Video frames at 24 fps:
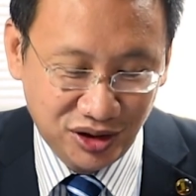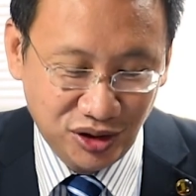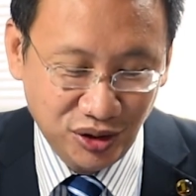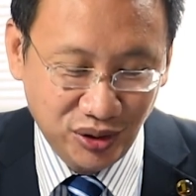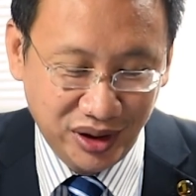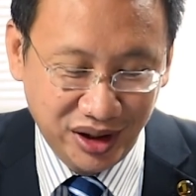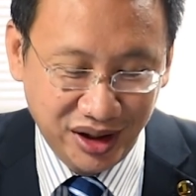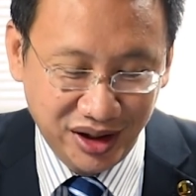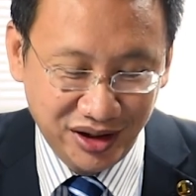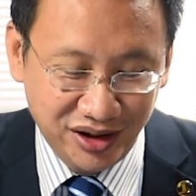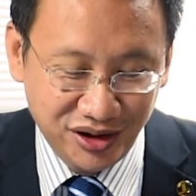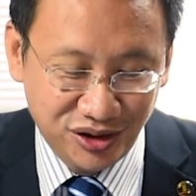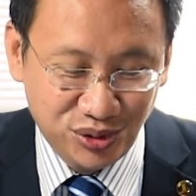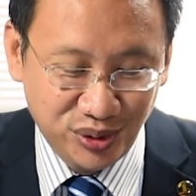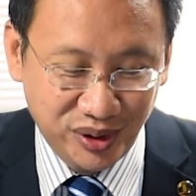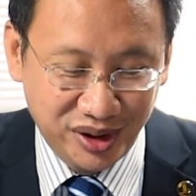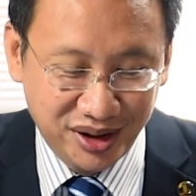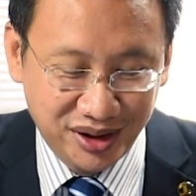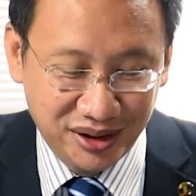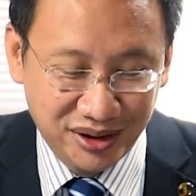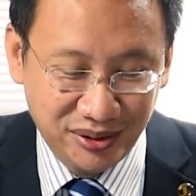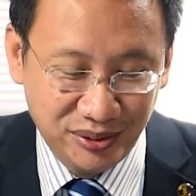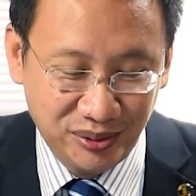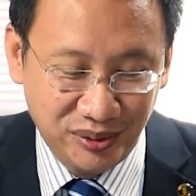Q&A this
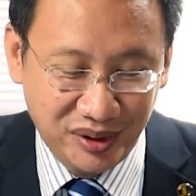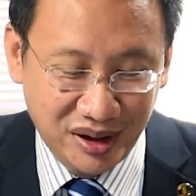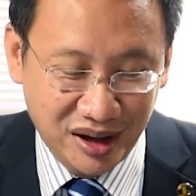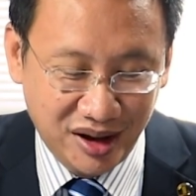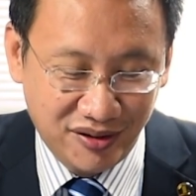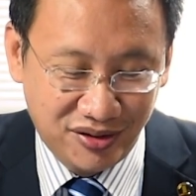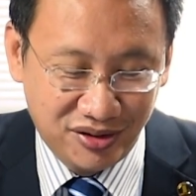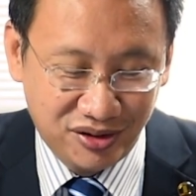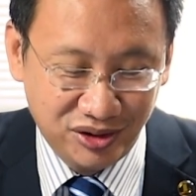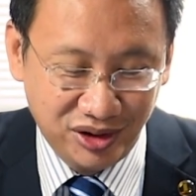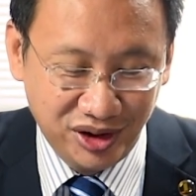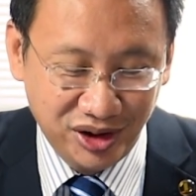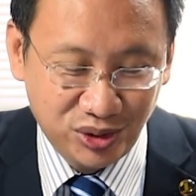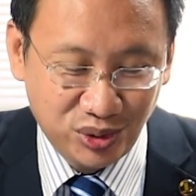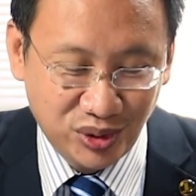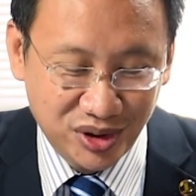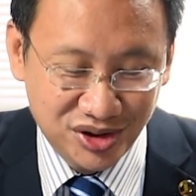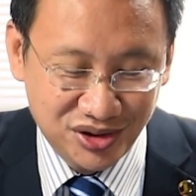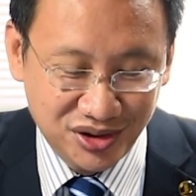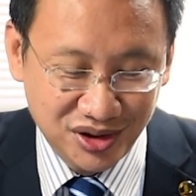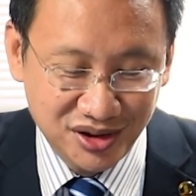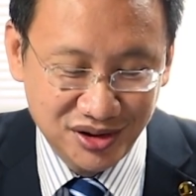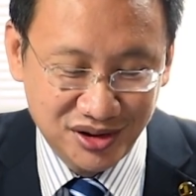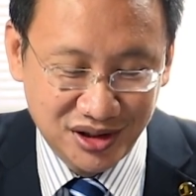week. We have three
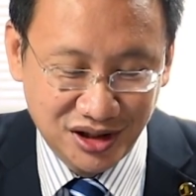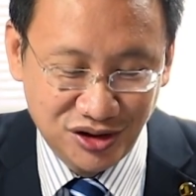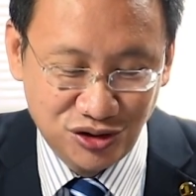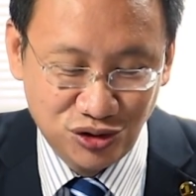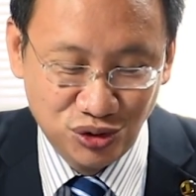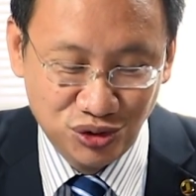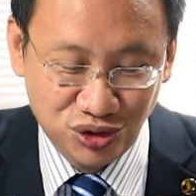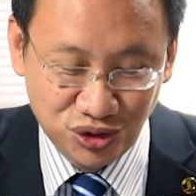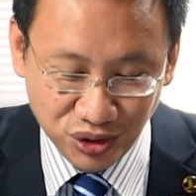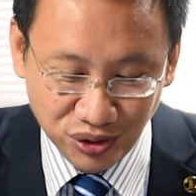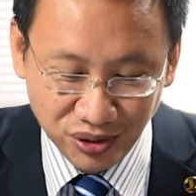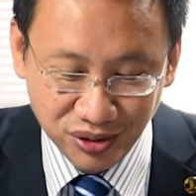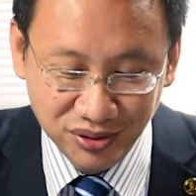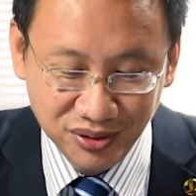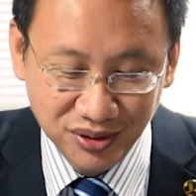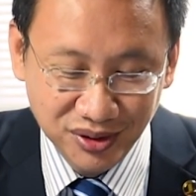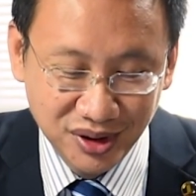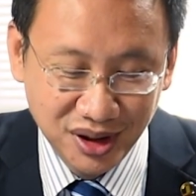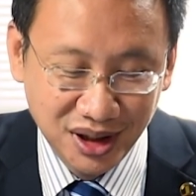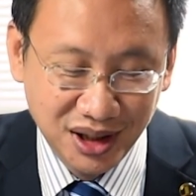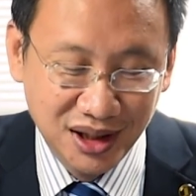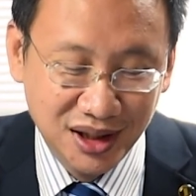questions as usual.